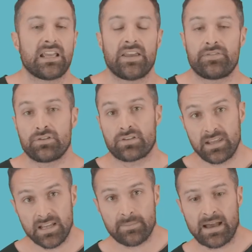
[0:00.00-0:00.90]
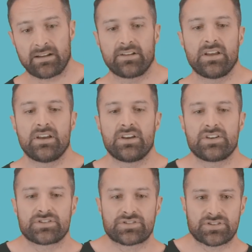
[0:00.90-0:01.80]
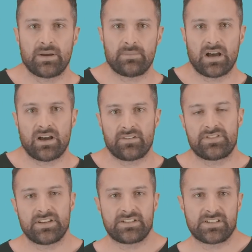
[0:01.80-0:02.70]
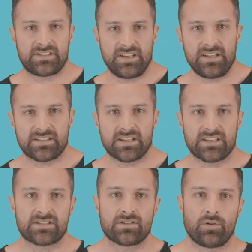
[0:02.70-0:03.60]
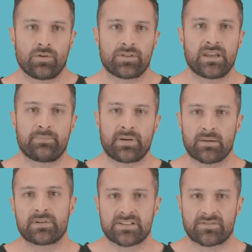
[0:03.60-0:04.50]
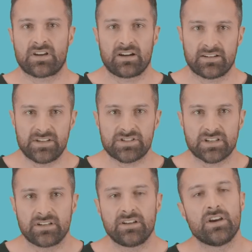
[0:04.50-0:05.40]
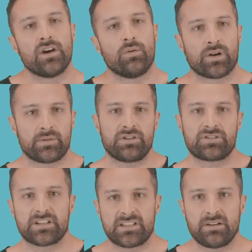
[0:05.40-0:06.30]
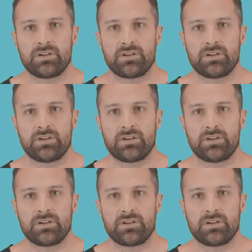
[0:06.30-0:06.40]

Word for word: if you think about some of the diseases or the impairments of cognition, what do we usually see?